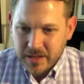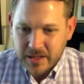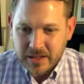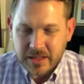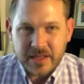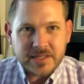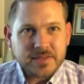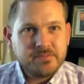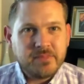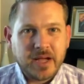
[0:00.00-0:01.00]
this
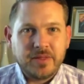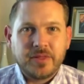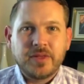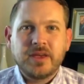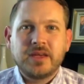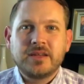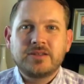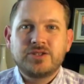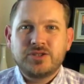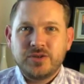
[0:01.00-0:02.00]
month in
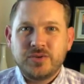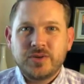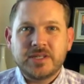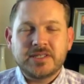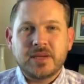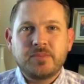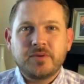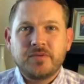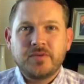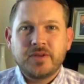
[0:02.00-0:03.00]
June and some
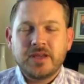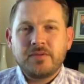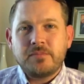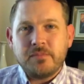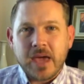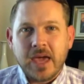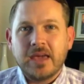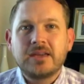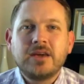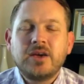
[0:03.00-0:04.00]
of even
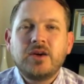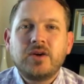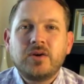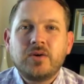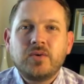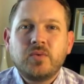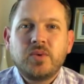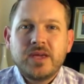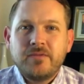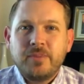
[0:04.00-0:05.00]
May,
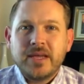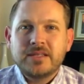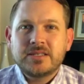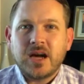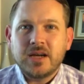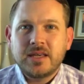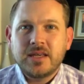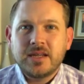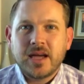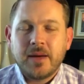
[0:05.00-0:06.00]
we've been
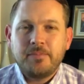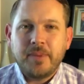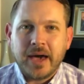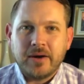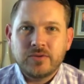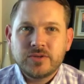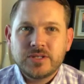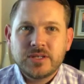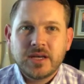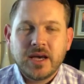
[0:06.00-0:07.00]
talking
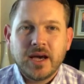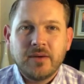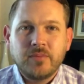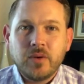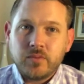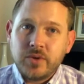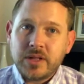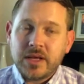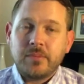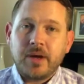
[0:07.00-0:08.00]
about,
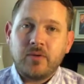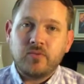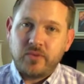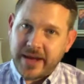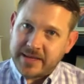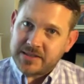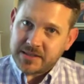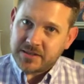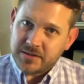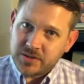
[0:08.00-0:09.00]
really about
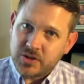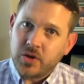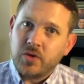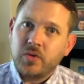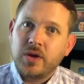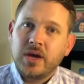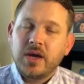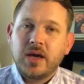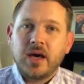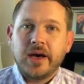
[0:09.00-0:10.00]
race. So
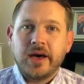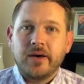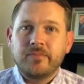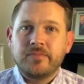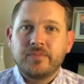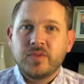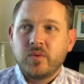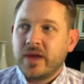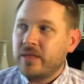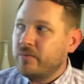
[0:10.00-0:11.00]
the
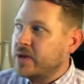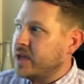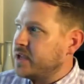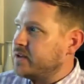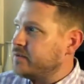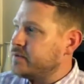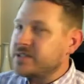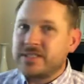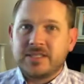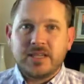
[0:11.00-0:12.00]
way that we kind of
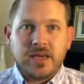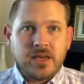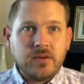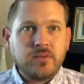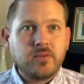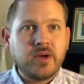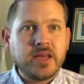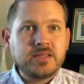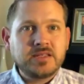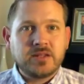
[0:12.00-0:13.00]
see
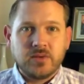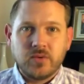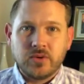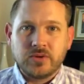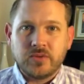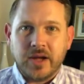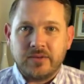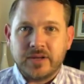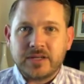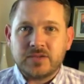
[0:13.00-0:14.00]
race in the world
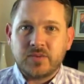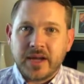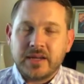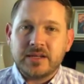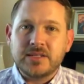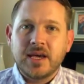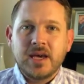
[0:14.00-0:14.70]
around us, right, is